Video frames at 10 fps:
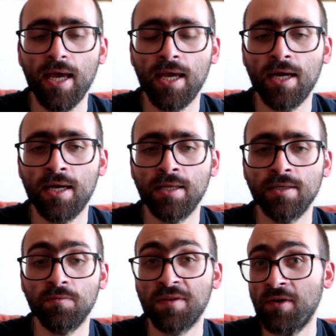
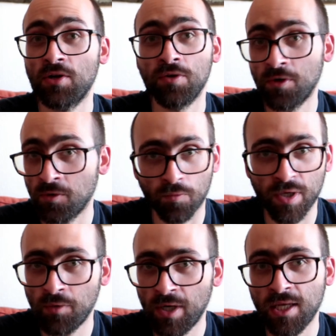and it was a very good
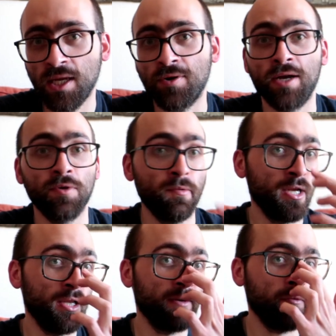rereading year. I
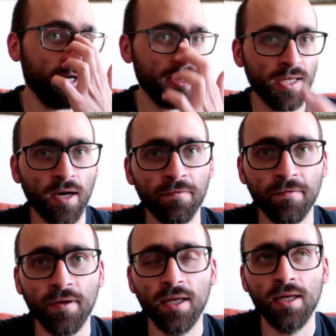reread a lot of great
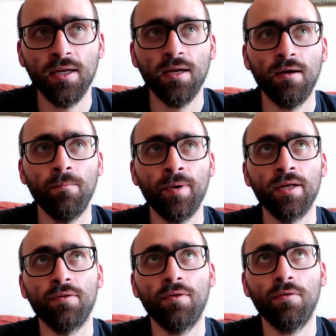stuff,
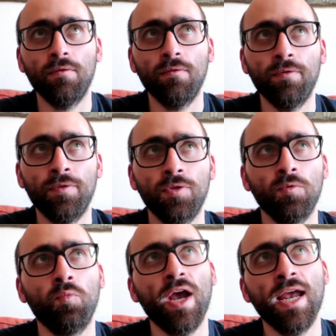but
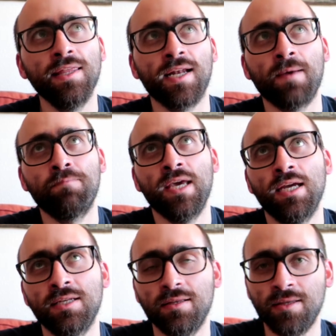the way that I
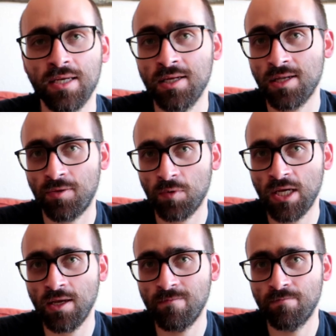picked these
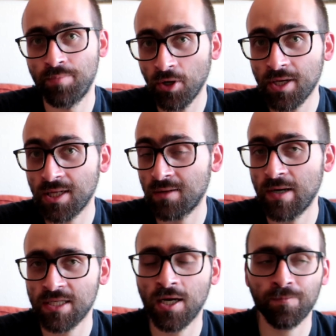three books as
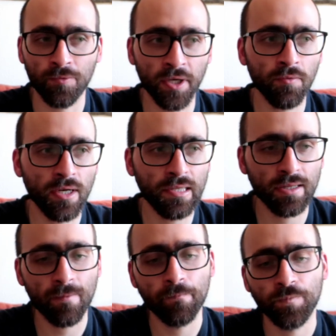my top
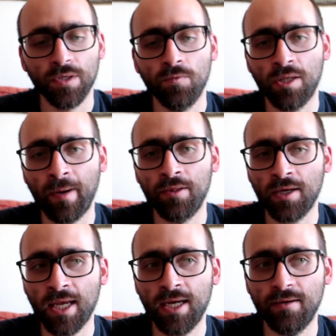rereads was by
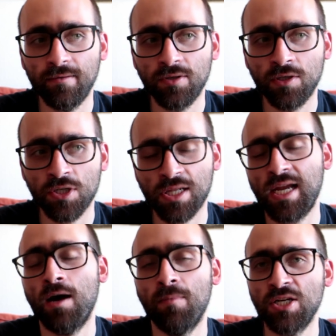looking at
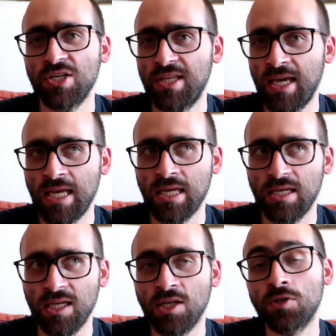just how much they
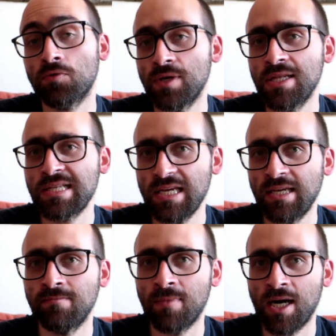increased
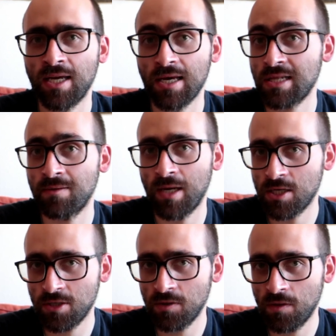in my
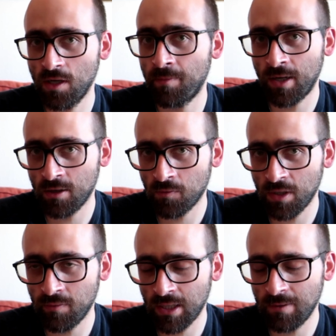estimation upon a
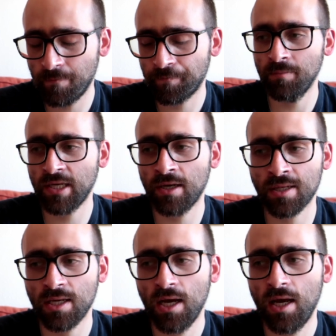reread,
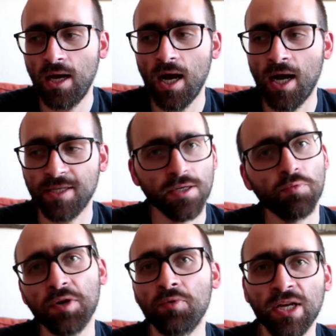because I did
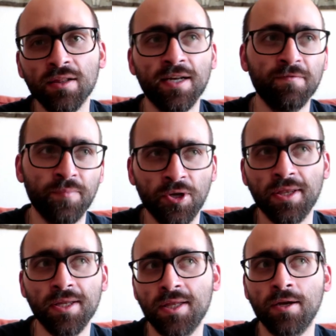reread a lot of
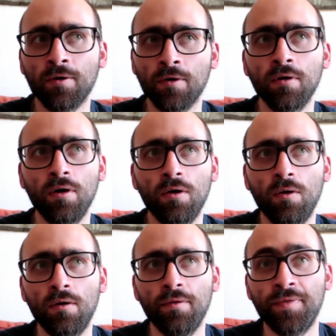books this year
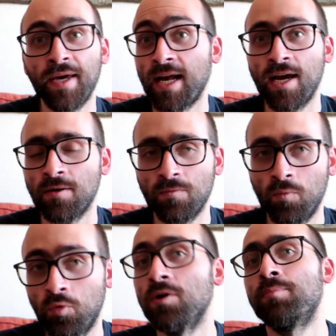that I
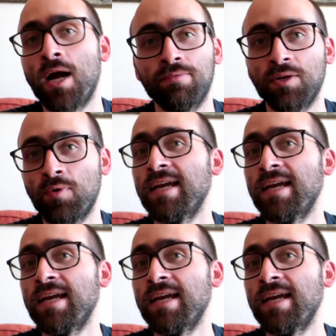would probably